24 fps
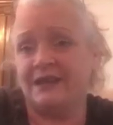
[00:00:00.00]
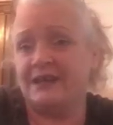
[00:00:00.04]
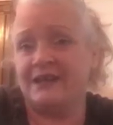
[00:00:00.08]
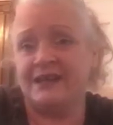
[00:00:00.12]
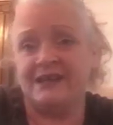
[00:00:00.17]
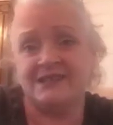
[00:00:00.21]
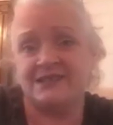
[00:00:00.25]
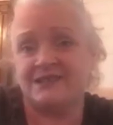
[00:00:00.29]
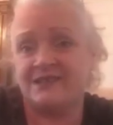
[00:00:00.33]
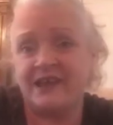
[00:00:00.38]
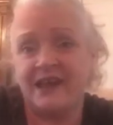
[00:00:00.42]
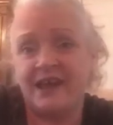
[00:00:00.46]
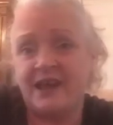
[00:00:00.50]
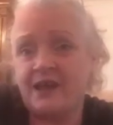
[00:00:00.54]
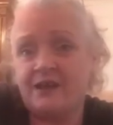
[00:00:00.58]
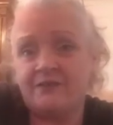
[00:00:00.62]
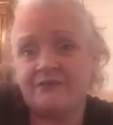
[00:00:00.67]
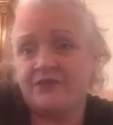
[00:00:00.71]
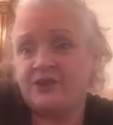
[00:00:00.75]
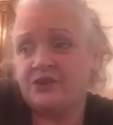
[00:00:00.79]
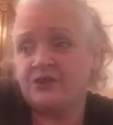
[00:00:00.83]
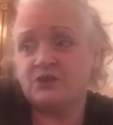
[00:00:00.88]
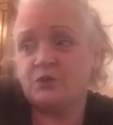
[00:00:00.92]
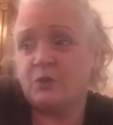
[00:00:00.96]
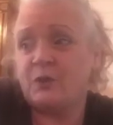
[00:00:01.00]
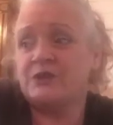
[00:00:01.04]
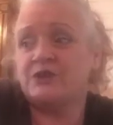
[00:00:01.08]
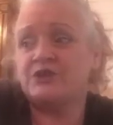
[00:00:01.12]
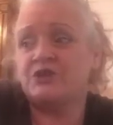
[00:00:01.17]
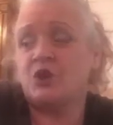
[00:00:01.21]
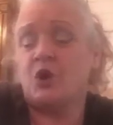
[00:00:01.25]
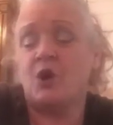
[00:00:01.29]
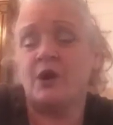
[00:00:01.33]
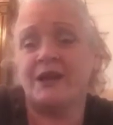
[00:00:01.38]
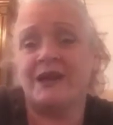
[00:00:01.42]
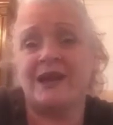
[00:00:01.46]
It's there for you to
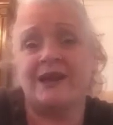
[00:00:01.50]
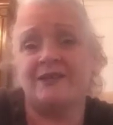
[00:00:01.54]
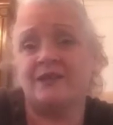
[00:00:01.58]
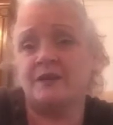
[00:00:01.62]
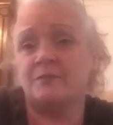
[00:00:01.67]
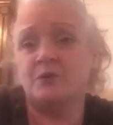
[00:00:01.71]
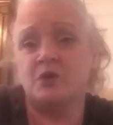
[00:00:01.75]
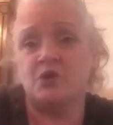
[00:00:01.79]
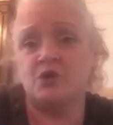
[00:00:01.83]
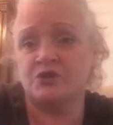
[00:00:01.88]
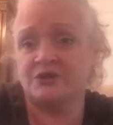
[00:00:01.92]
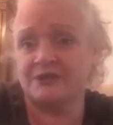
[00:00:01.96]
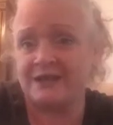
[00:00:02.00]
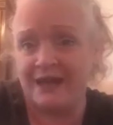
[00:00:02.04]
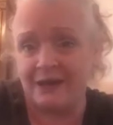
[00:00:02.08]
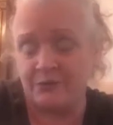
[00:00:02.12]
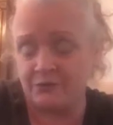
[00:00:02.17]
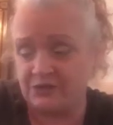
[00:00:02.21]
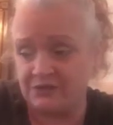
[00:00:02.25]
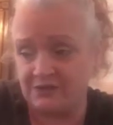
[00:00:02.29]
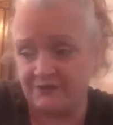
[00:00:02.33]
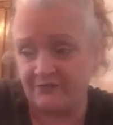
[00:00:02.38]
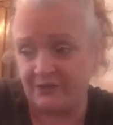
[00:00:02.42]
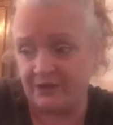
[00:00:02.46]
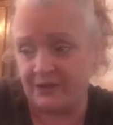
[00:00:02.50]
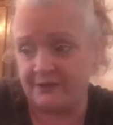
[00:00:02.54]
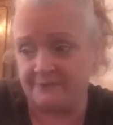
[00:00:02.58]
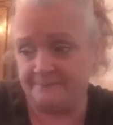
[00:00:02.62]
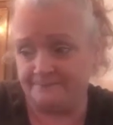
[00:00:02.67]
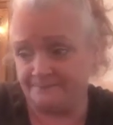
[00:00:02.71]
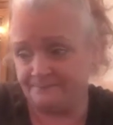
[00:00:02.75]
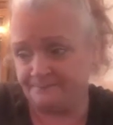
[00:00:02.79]
enjoy, get the most out of it.